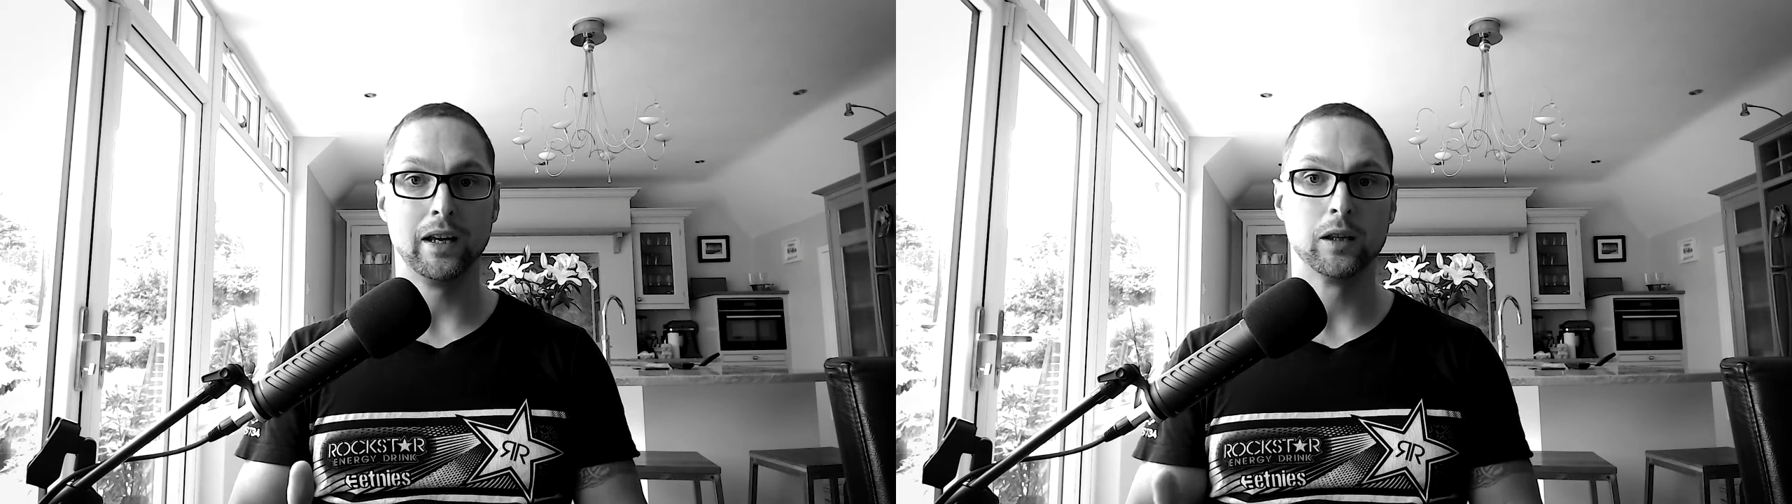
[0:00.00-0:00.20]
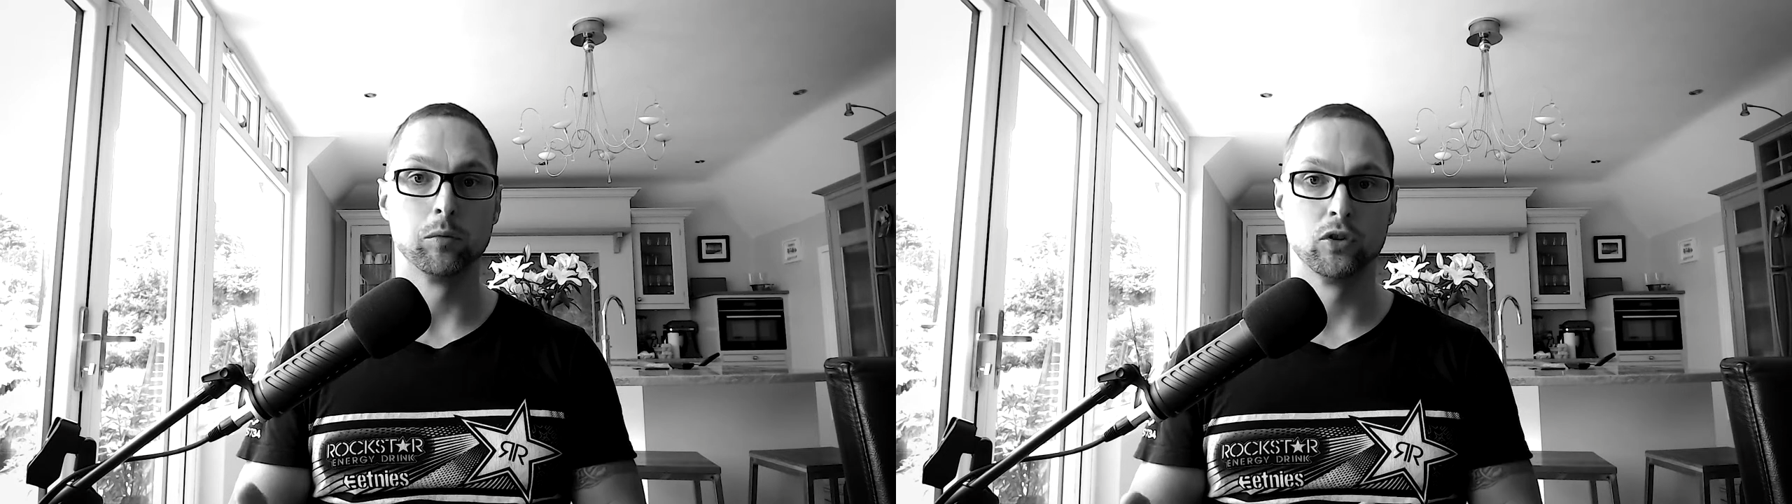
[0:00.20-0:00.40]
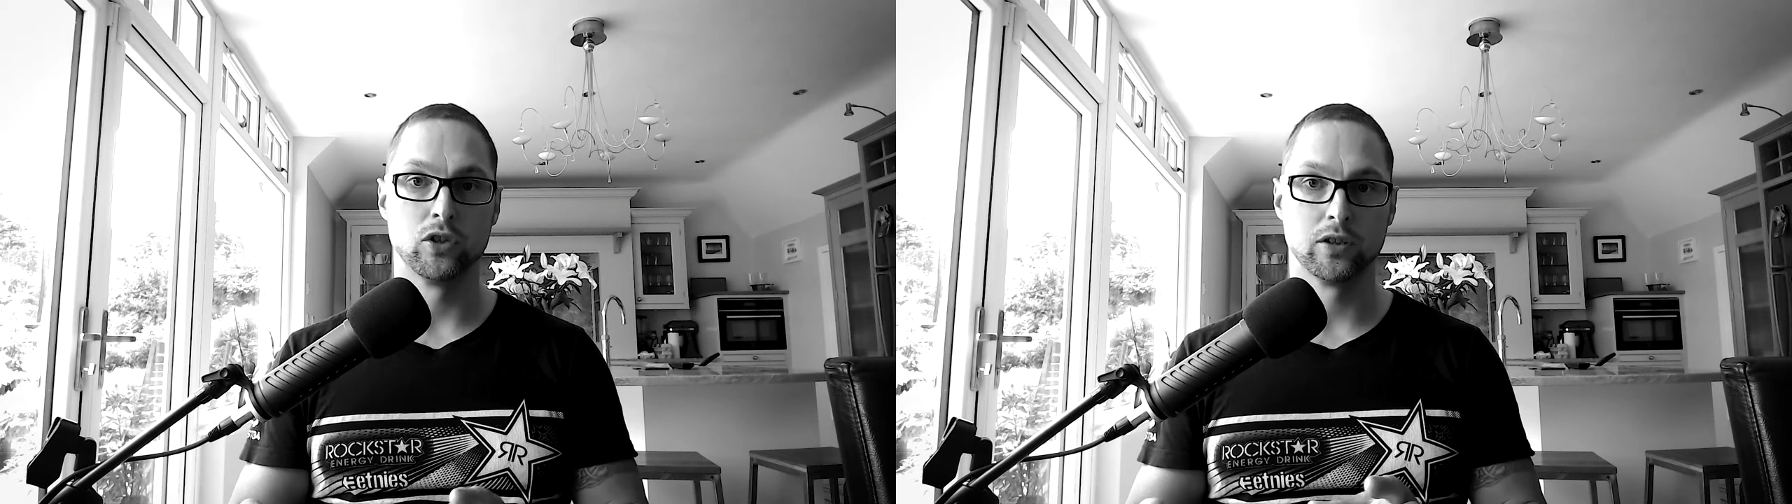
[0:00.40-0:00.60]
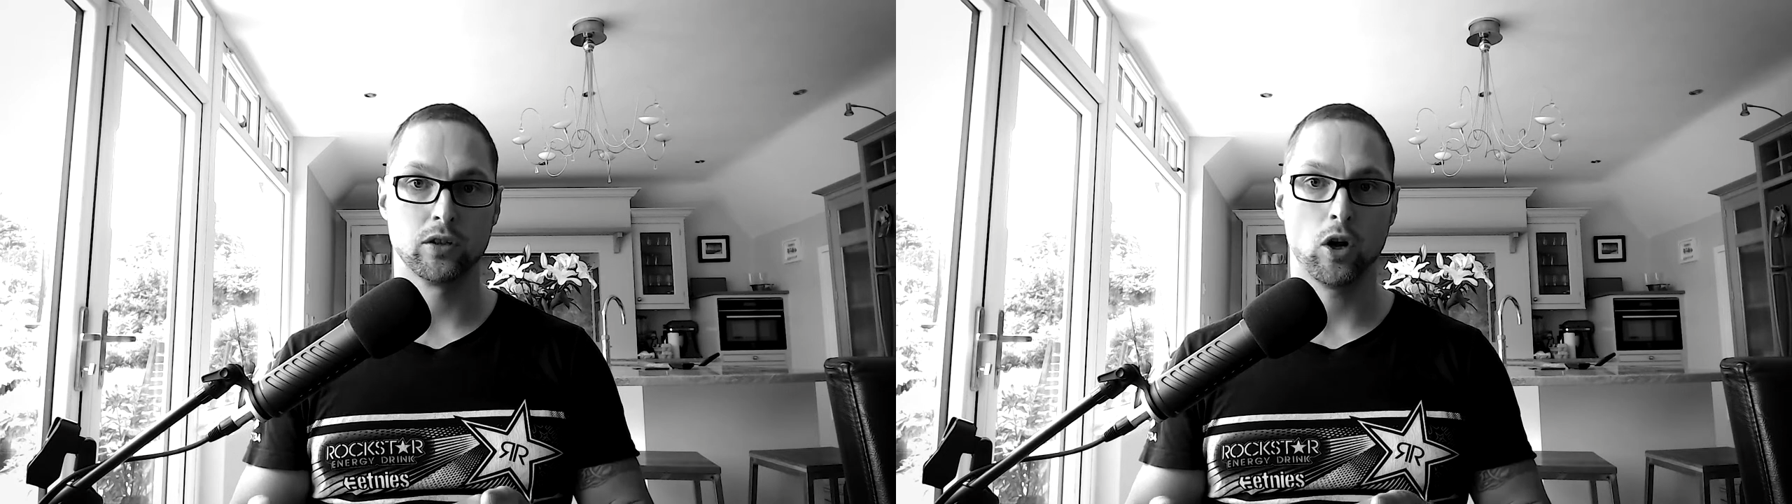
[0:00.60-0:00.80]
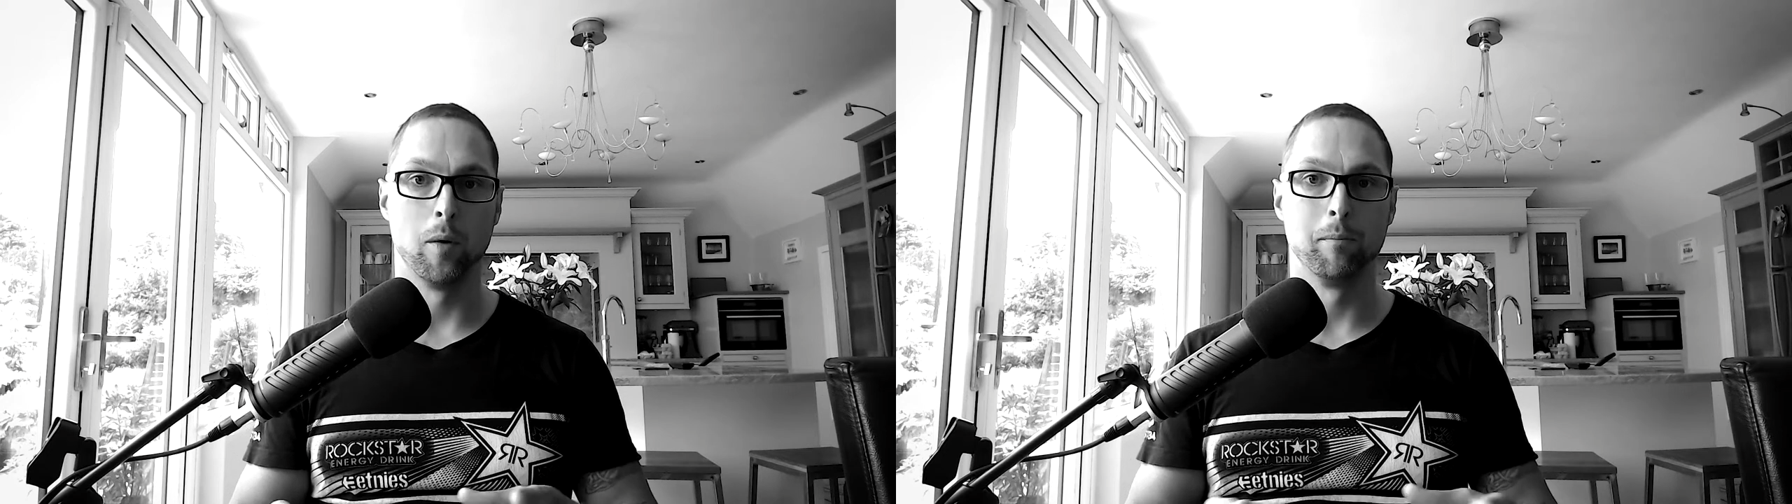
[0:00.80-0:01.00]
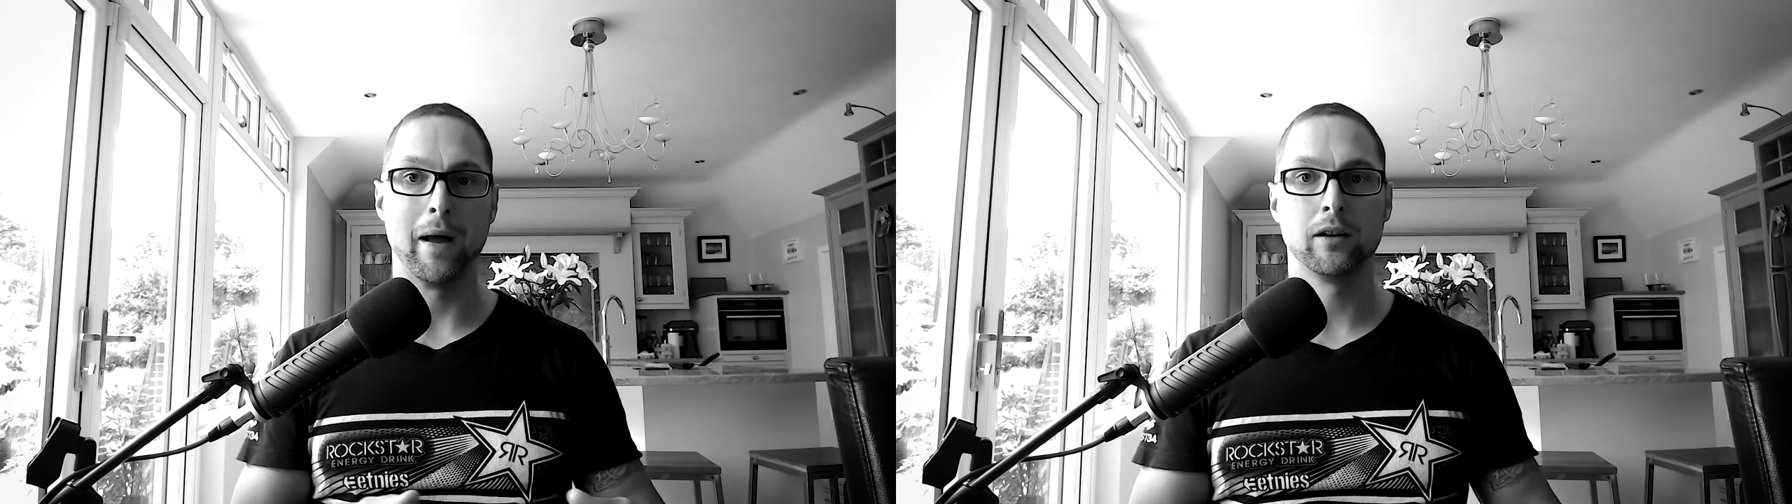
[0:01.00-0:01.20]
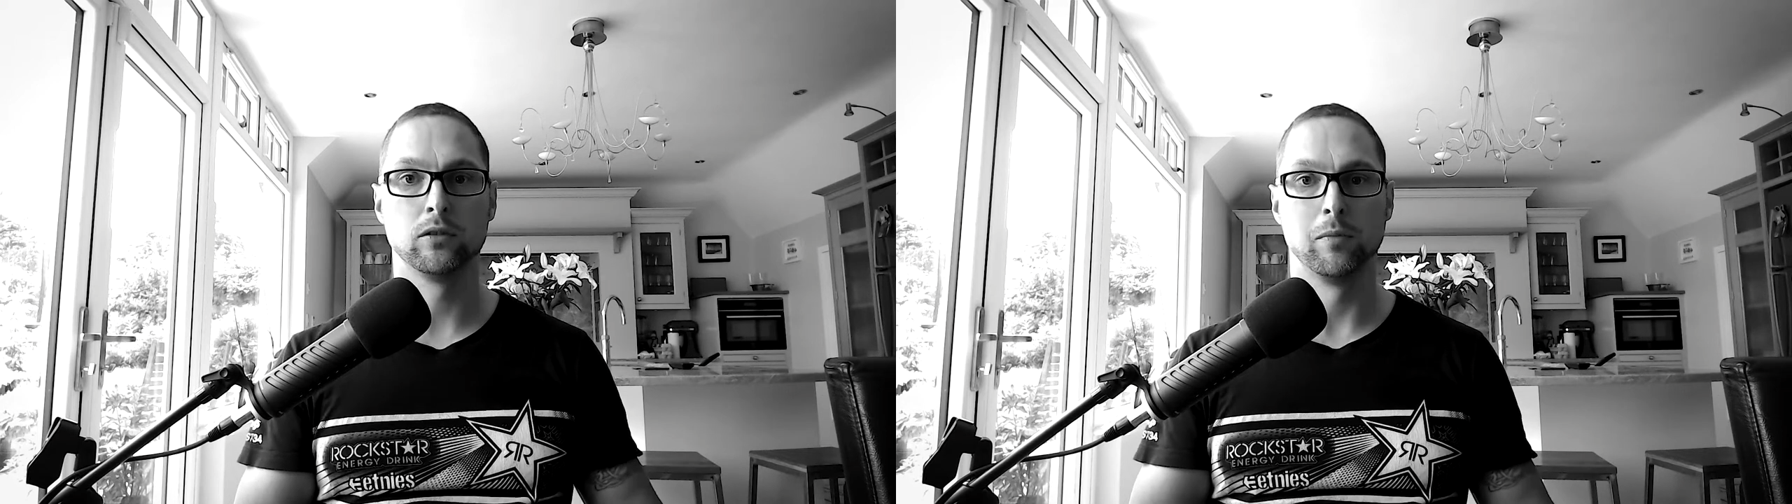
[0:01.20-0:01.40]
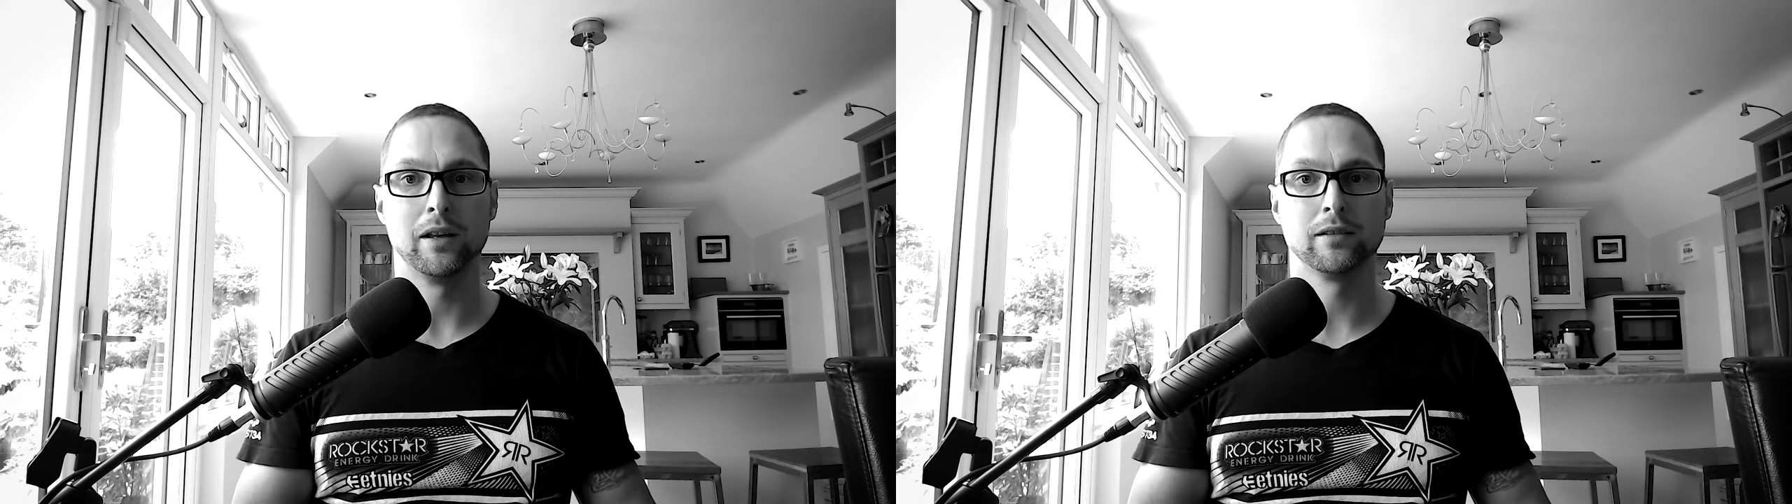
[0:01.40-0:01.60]
it will just come back to
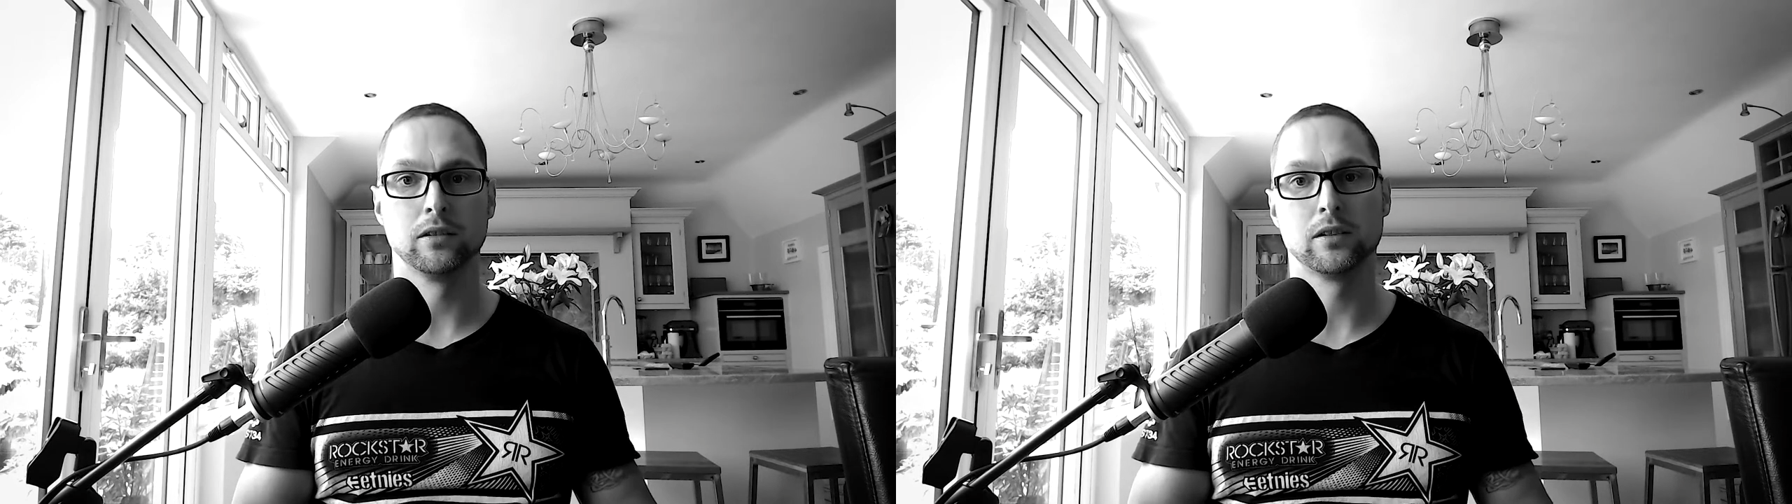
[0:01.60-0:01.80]
muscles